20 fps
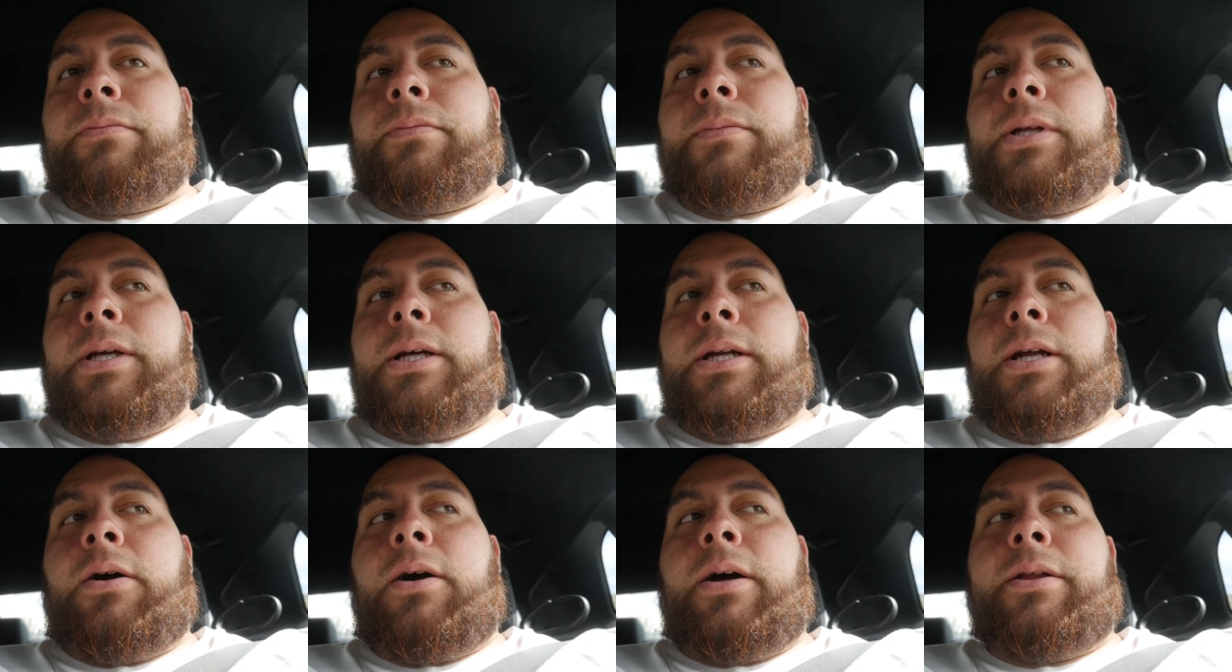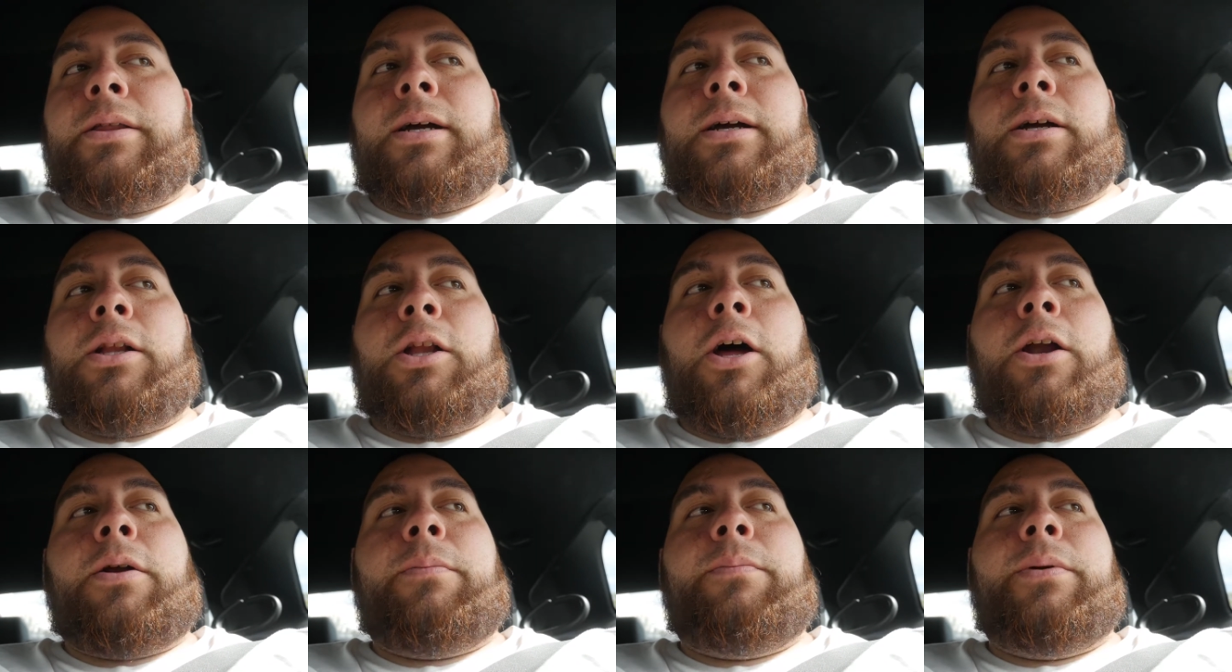You know, I think a
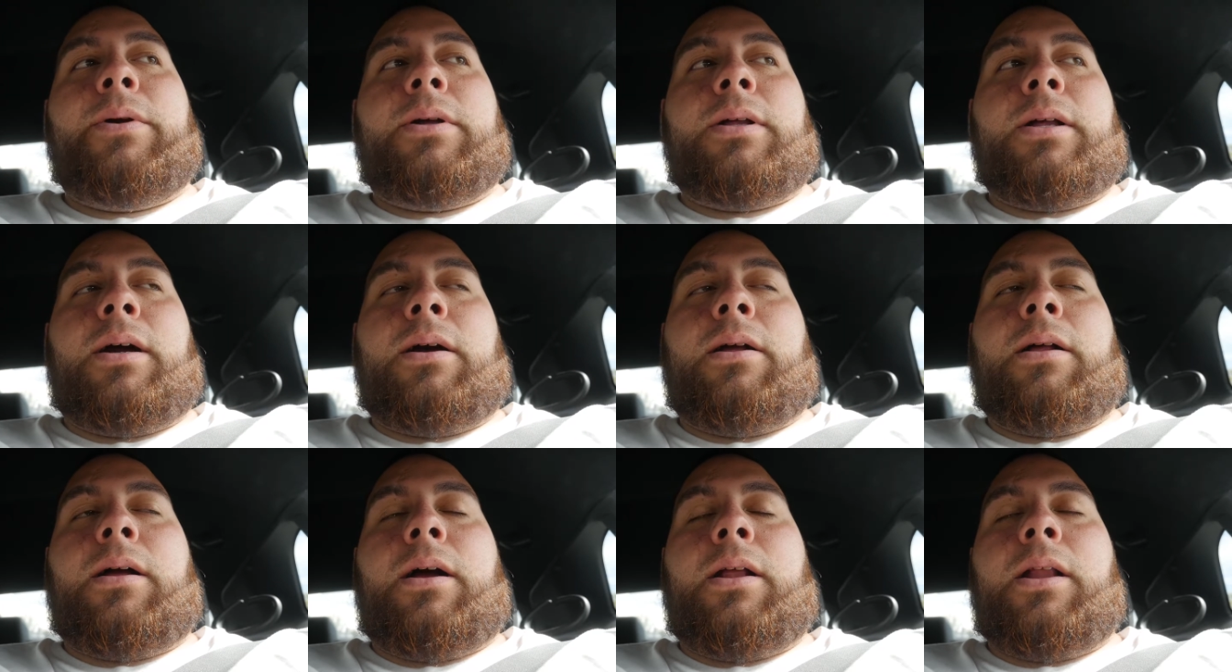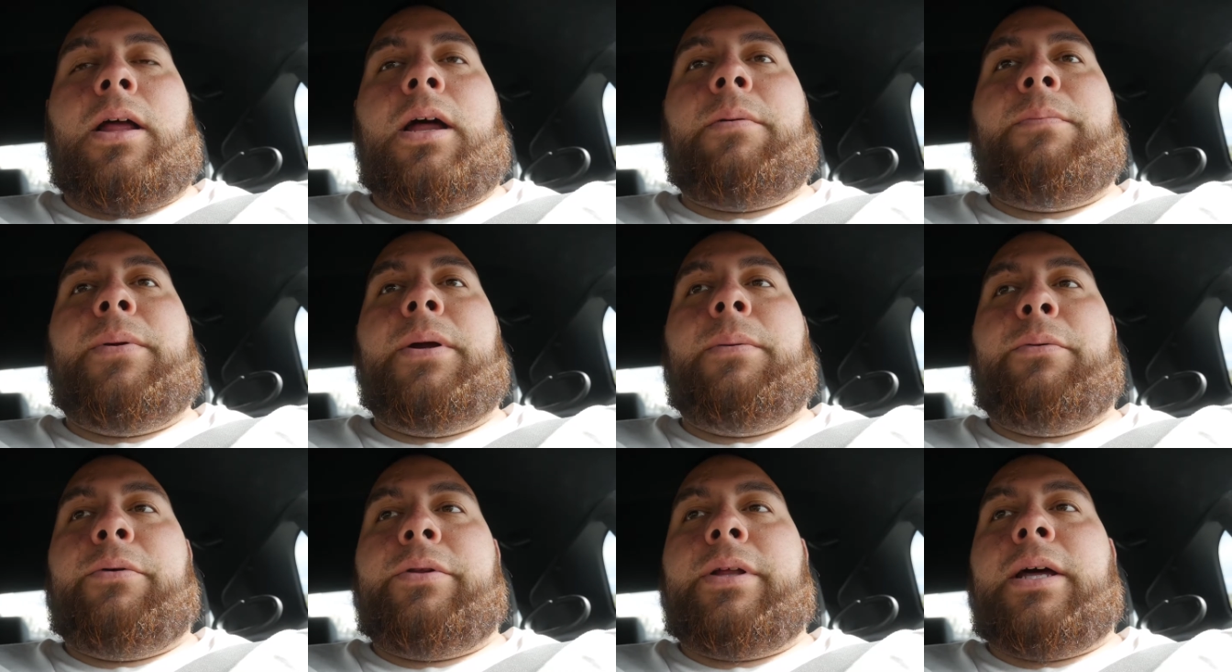lot of pe- a lot of
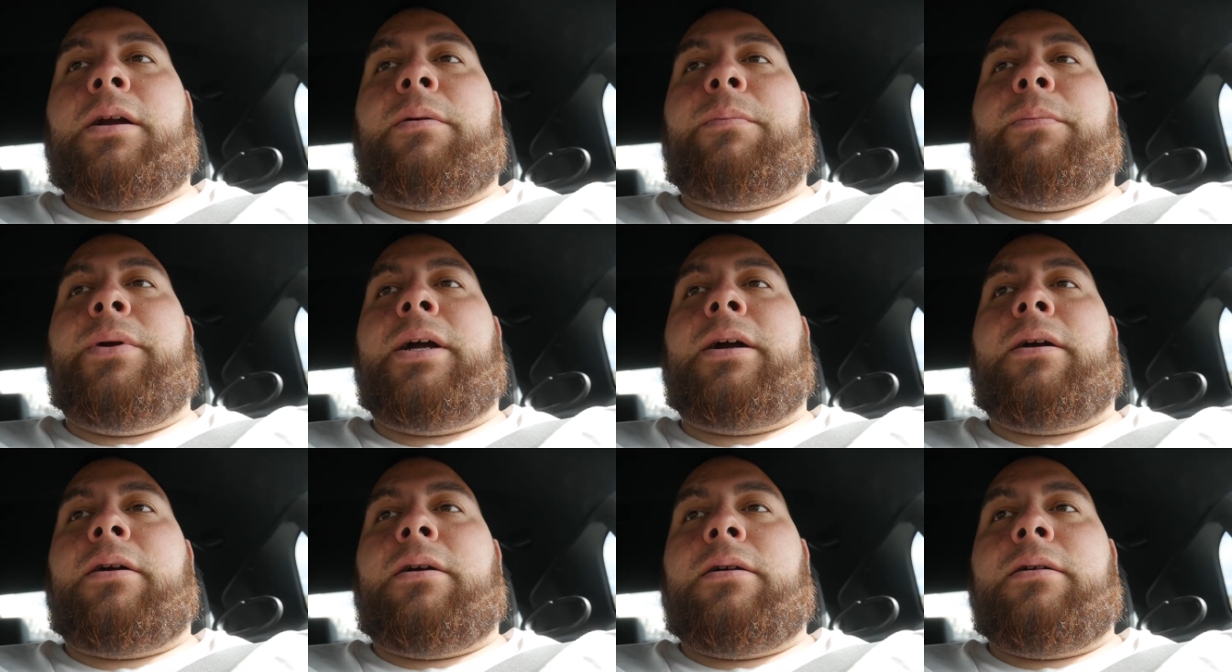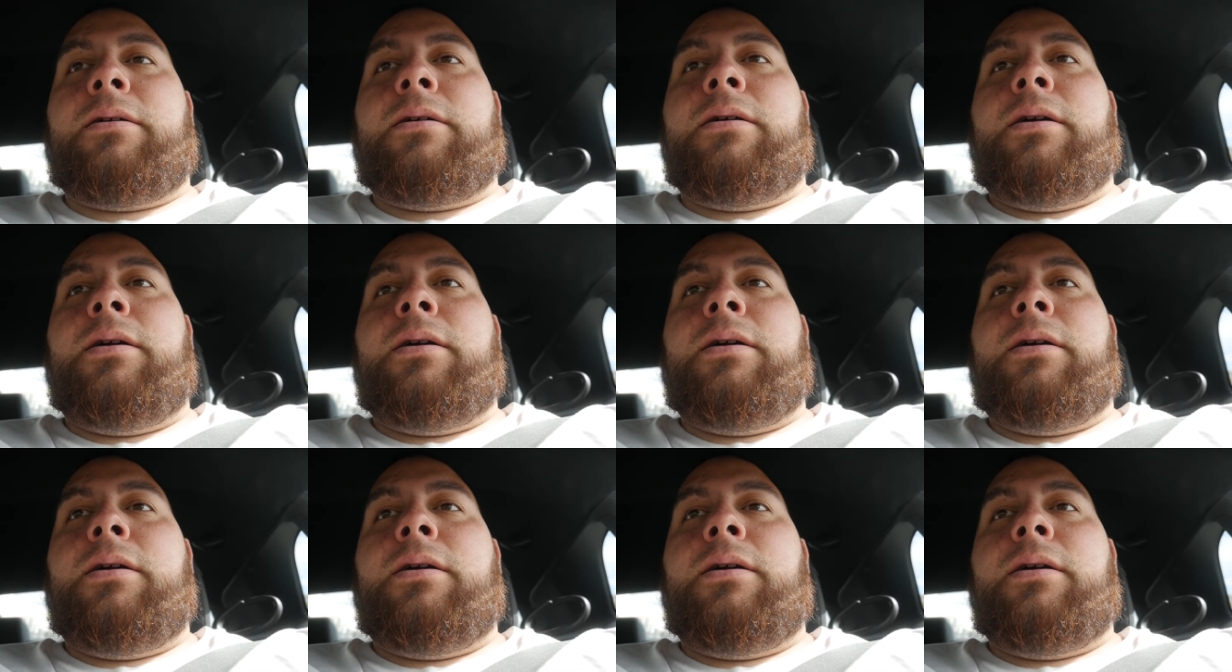people that are bigger